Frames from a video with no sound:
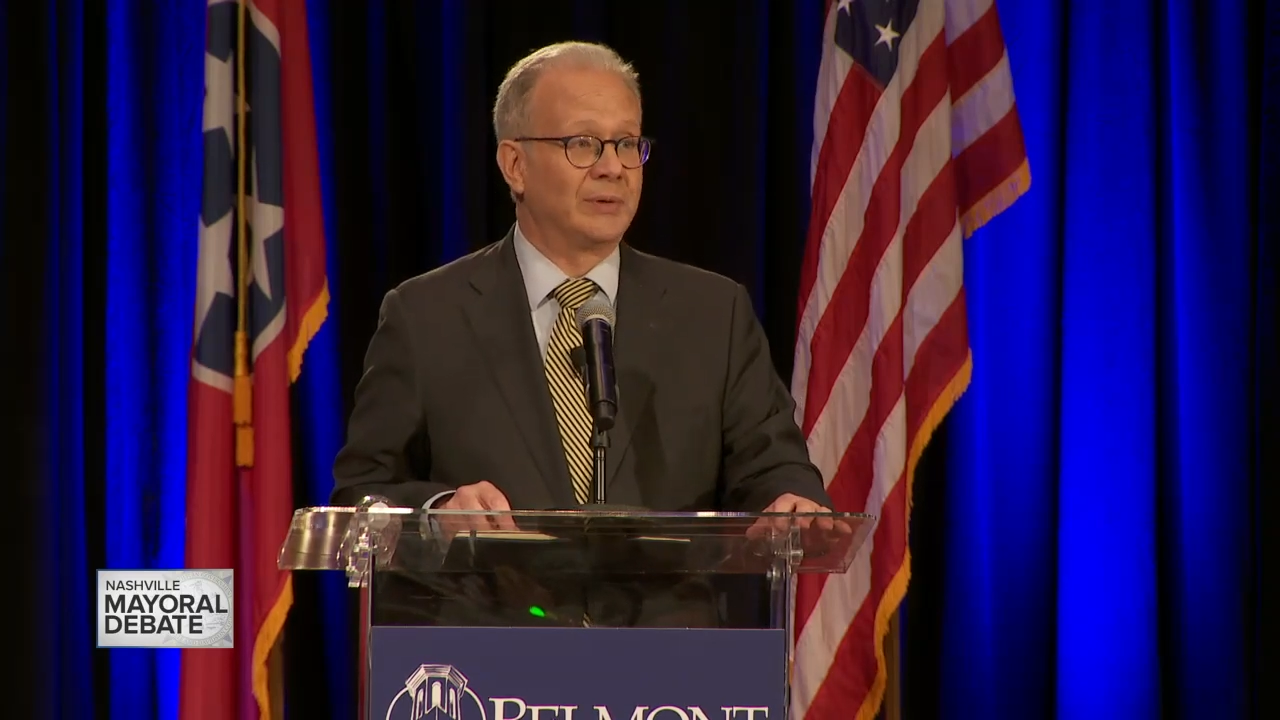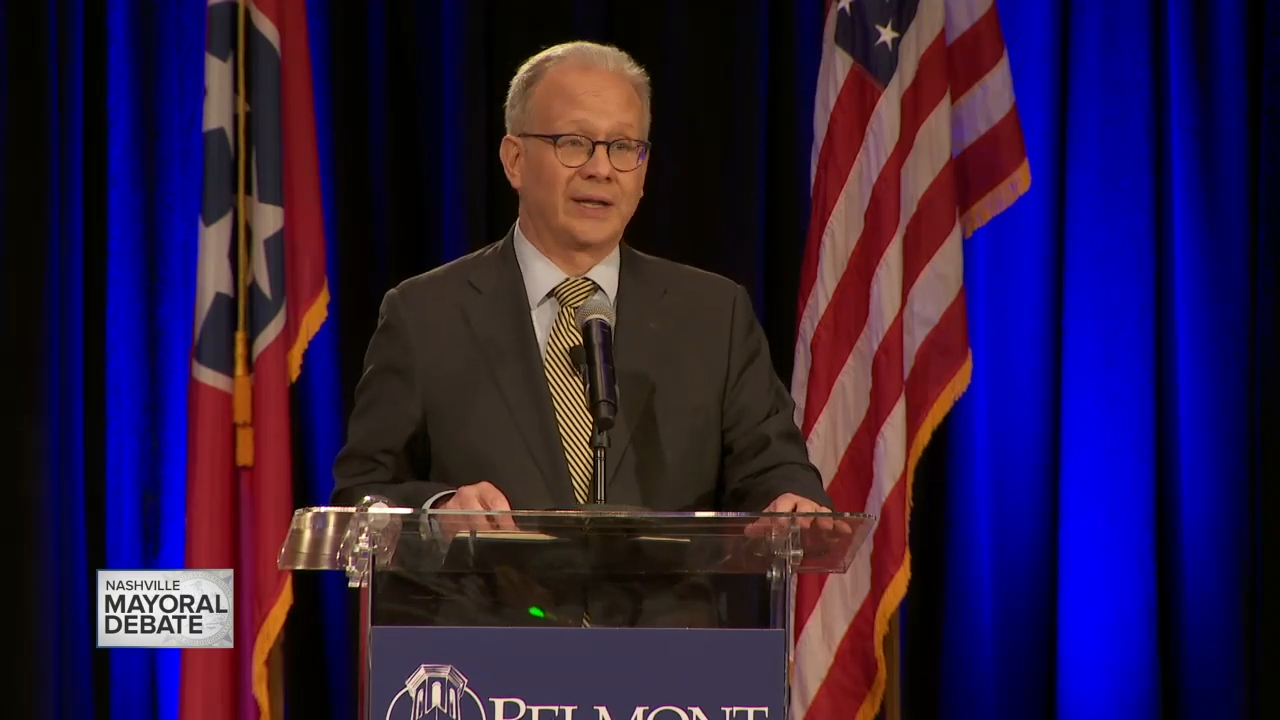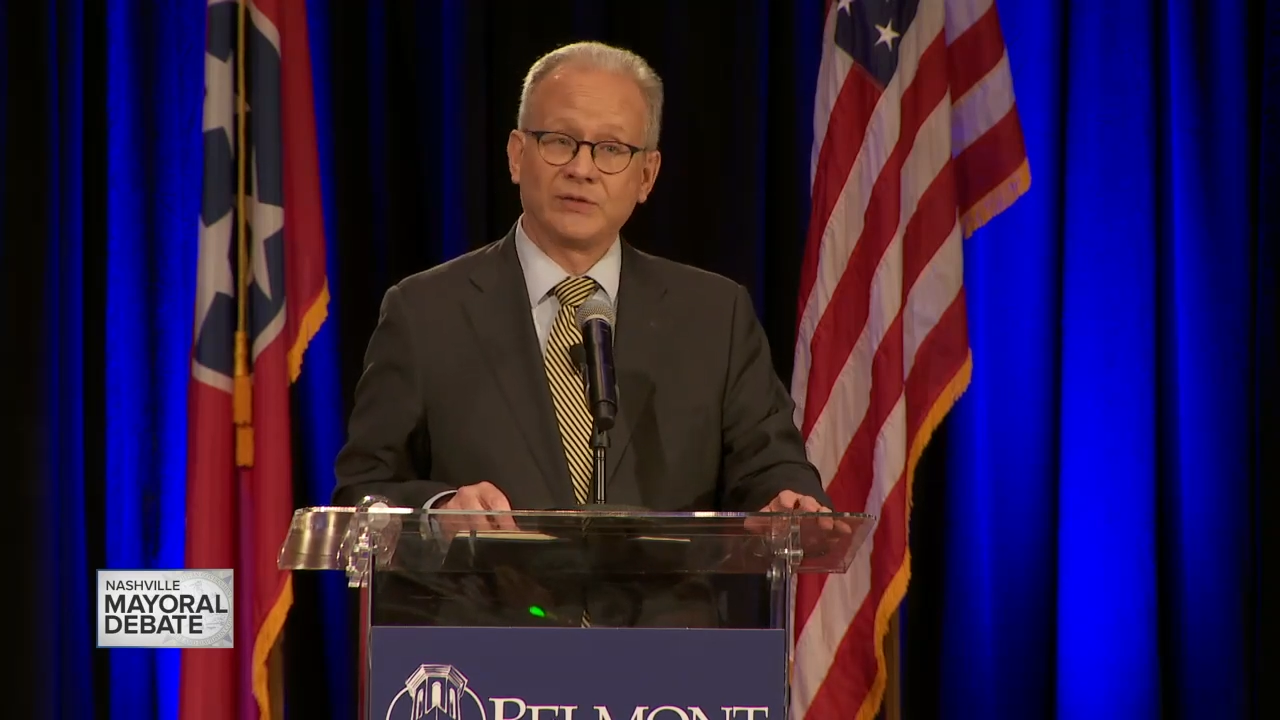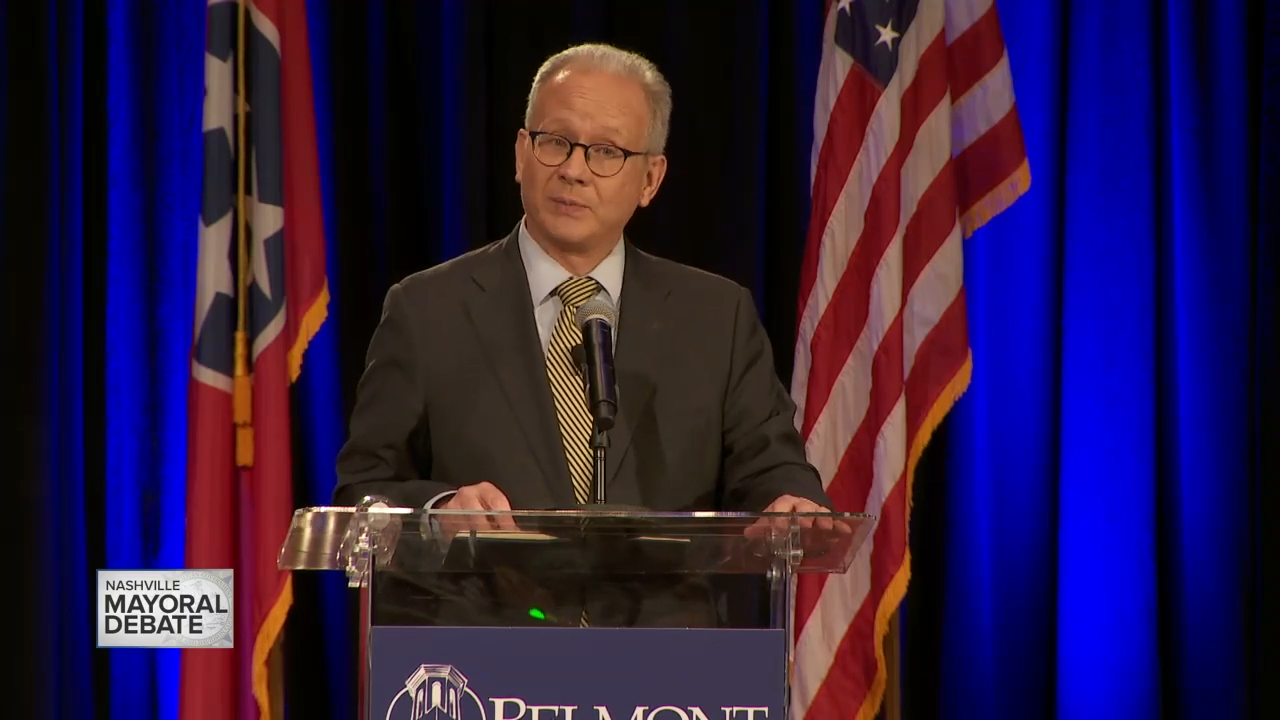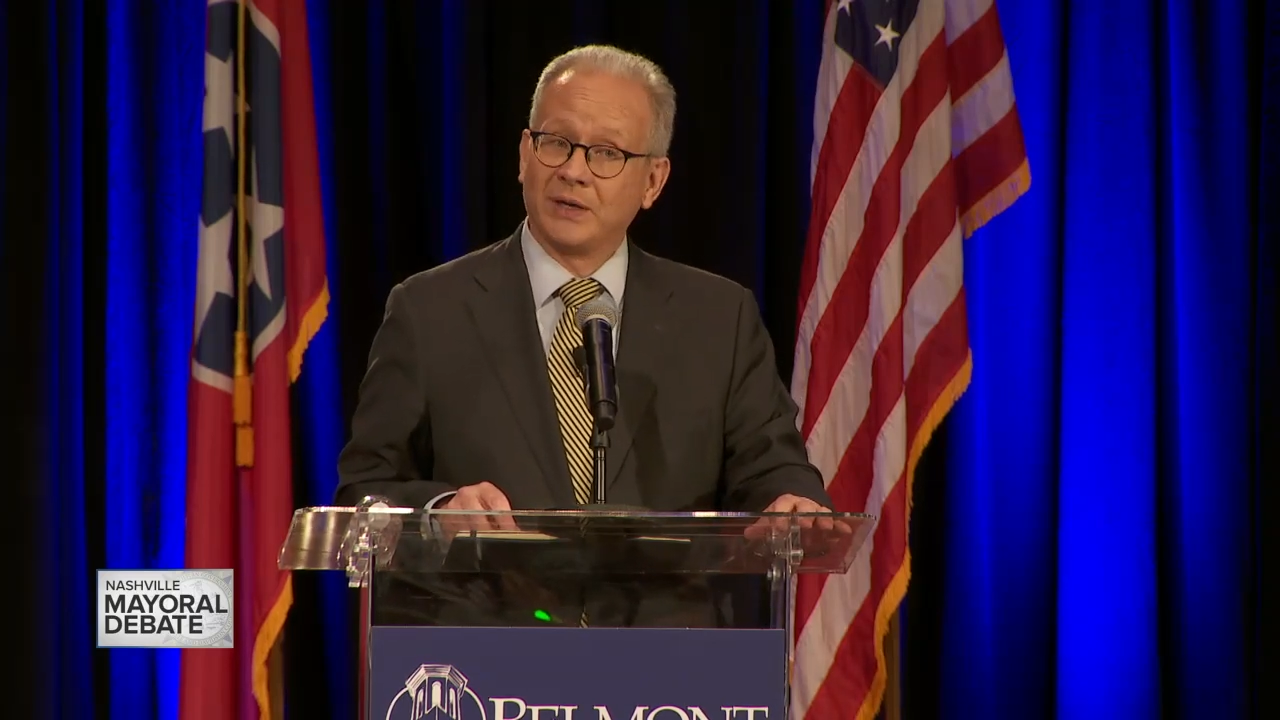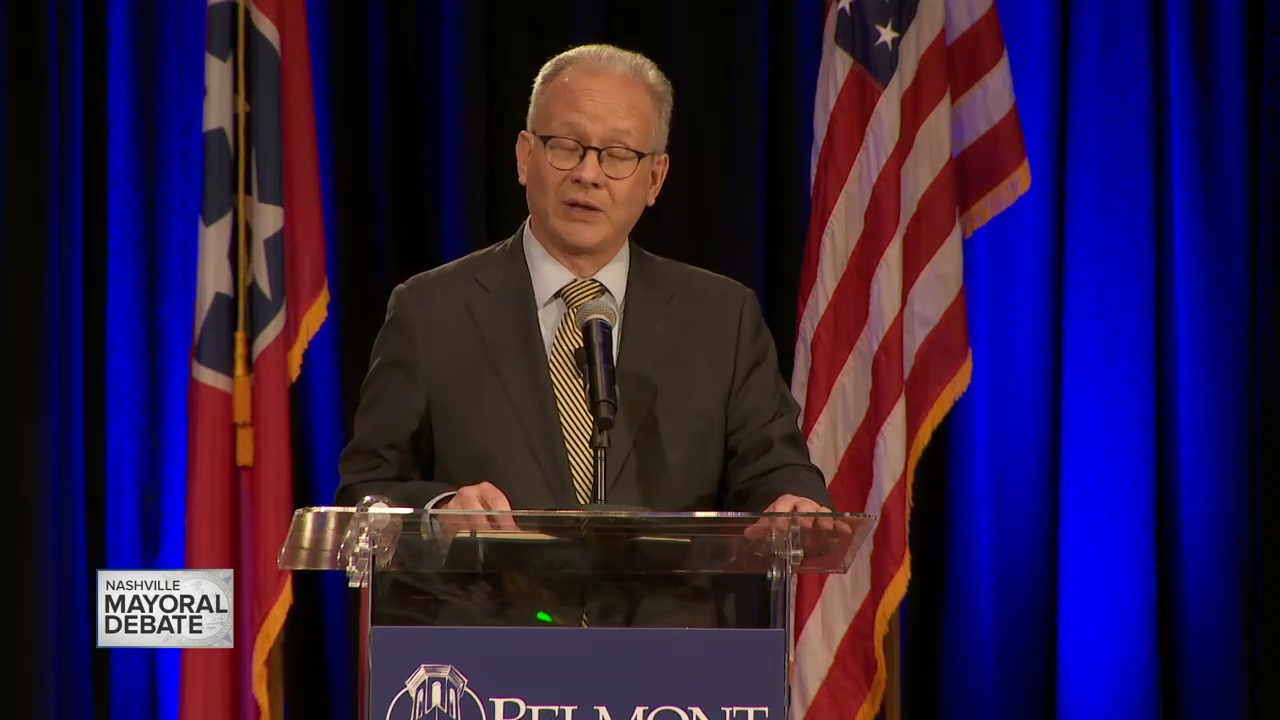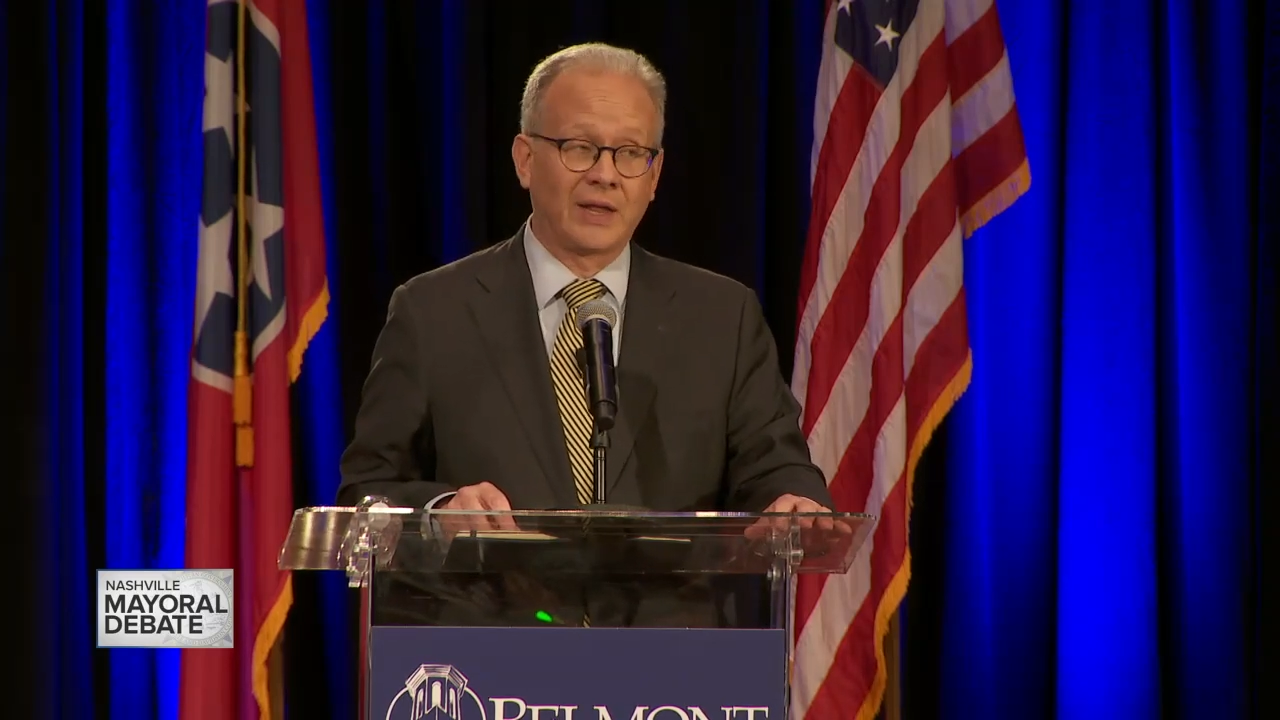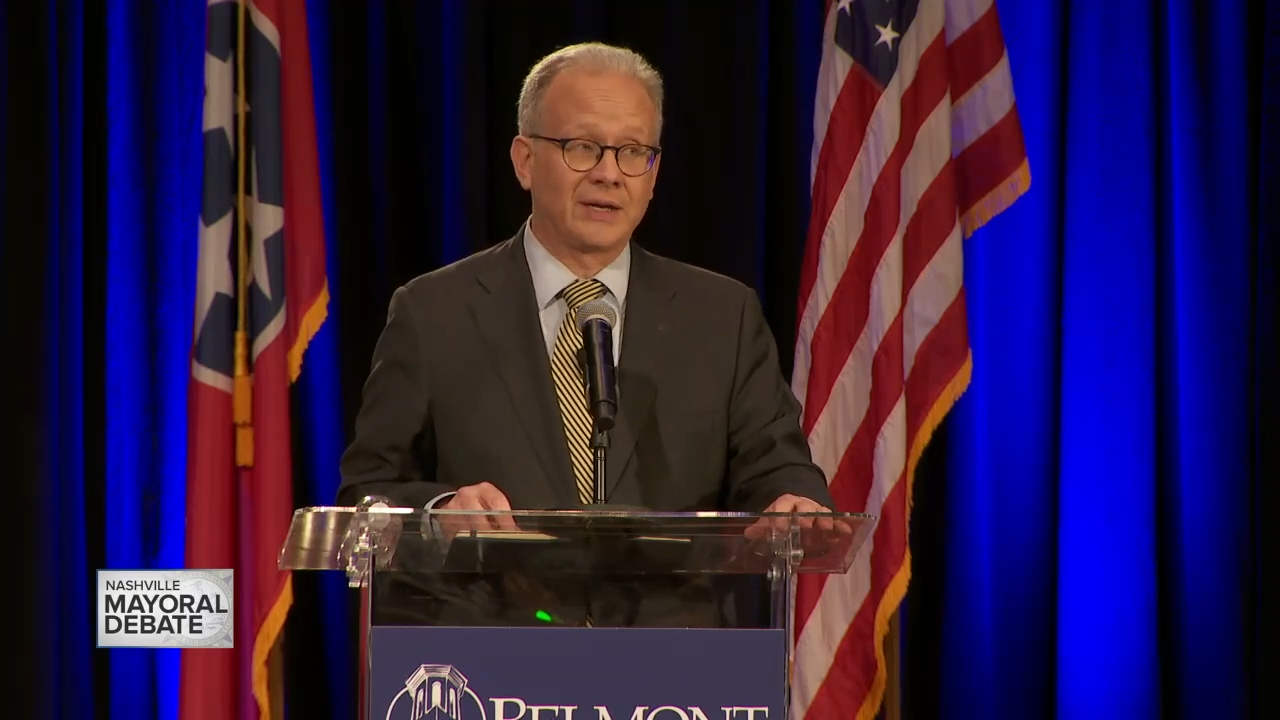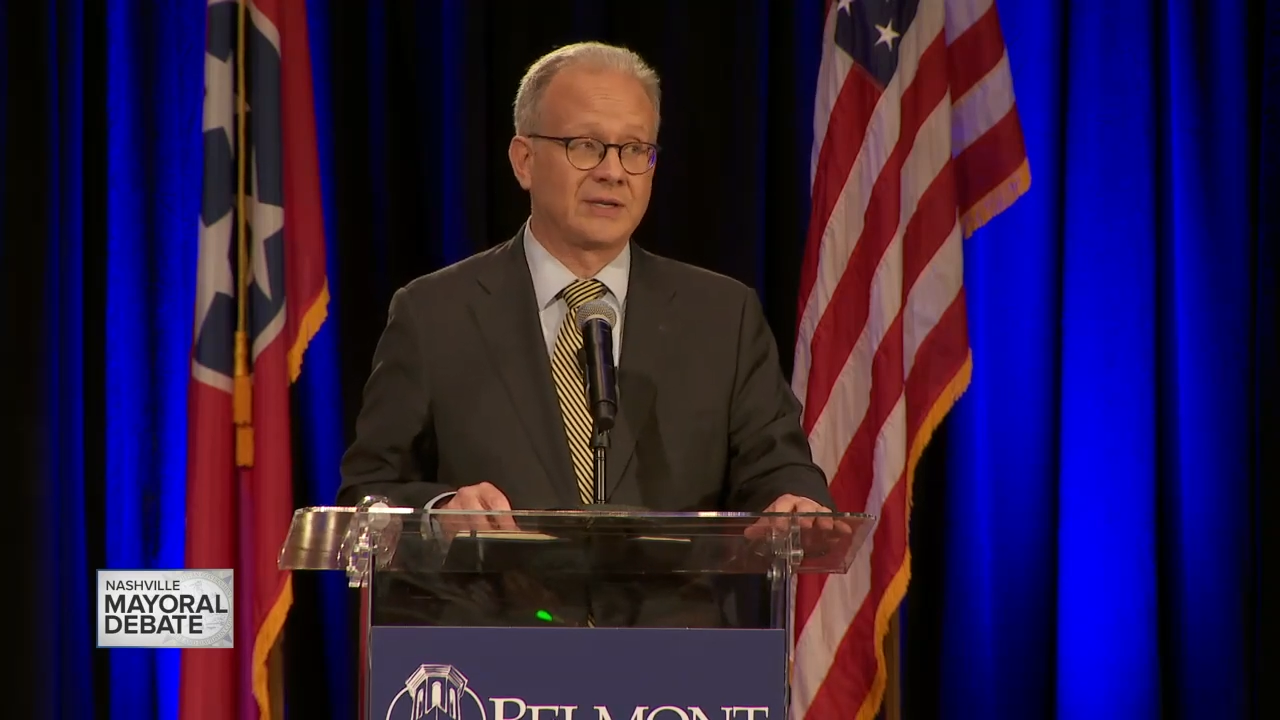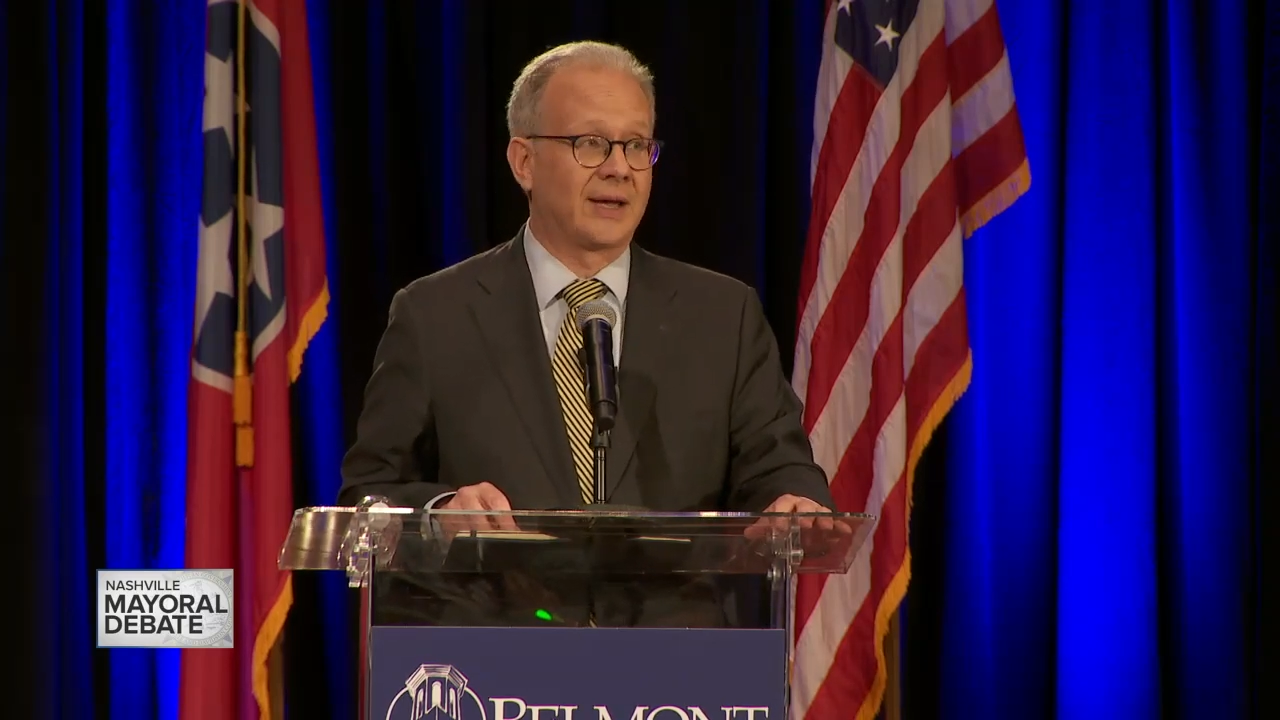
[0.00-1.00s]
I've spent a lot
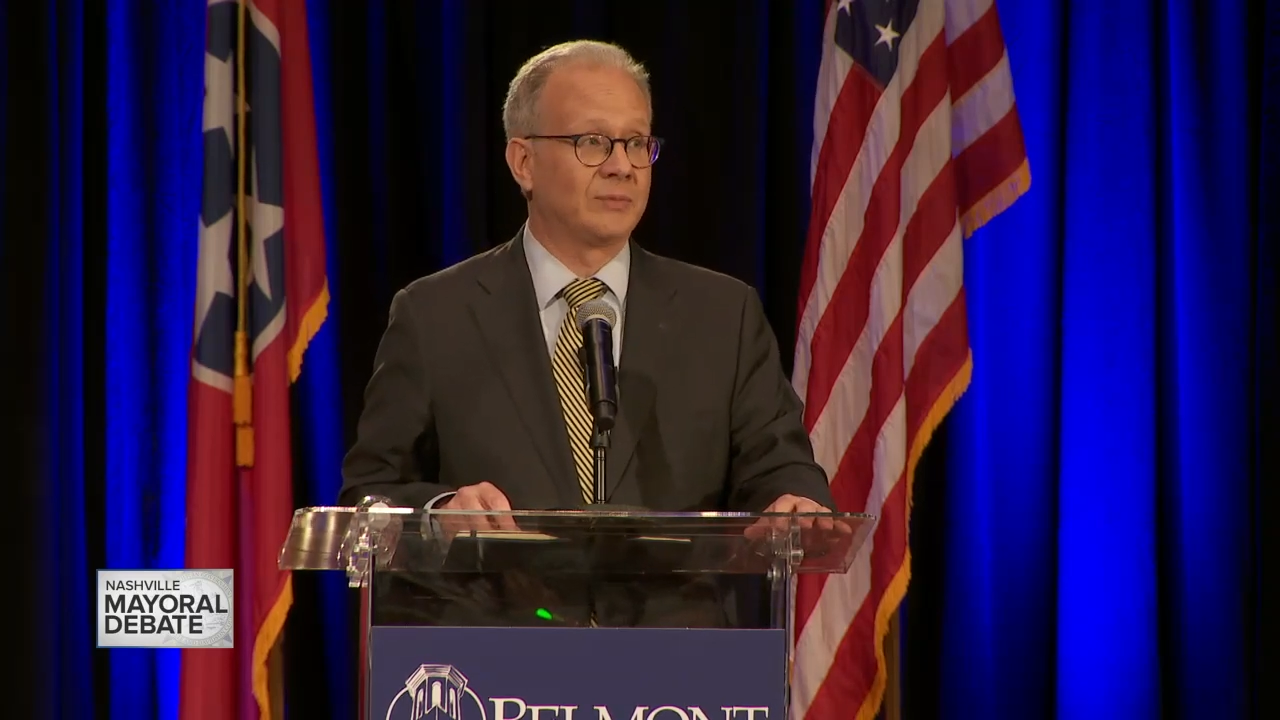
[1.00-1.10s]
of time